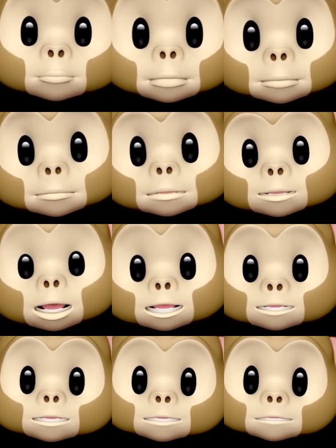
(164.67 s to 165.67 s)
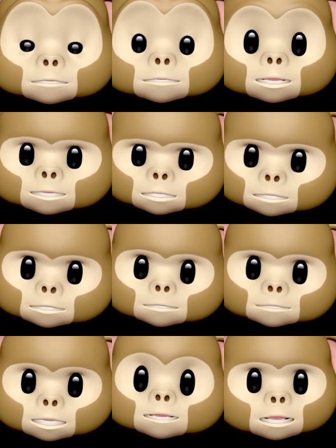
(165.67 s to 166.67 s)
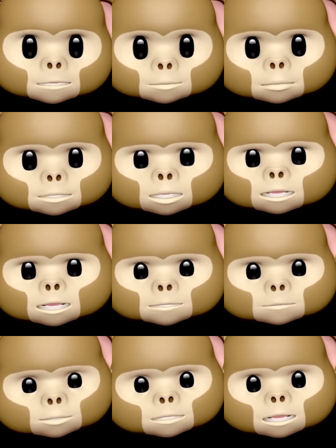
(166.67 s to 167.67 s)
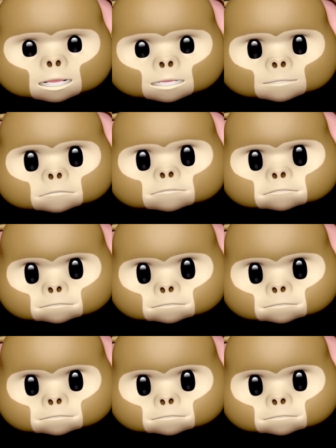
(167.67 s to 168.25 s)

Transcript: Whew, that's that's that's a lot of cortinas, don't you think?